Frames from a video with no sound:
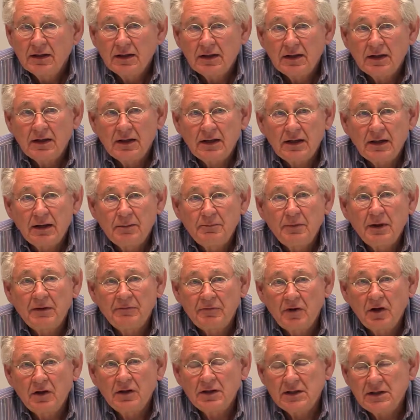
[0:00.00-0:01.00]

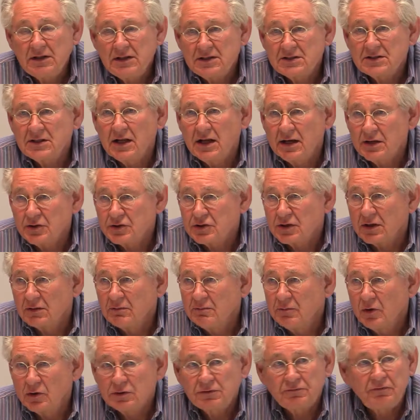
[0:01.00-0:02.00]
above all in East Asia,
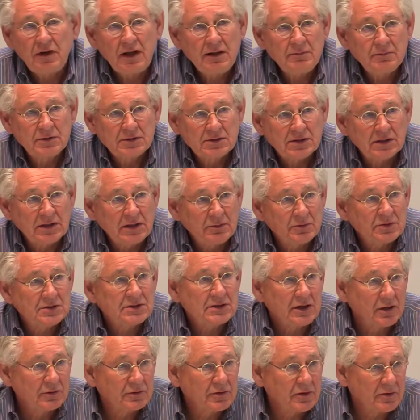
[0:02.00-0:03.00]
most famously with
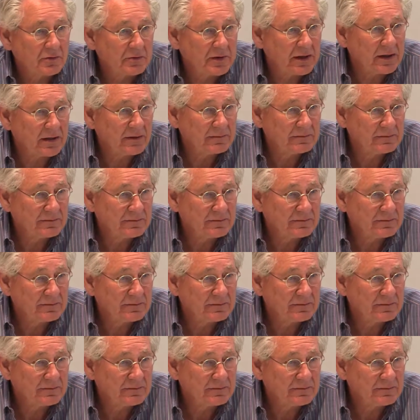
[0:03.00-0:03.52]
South Korea.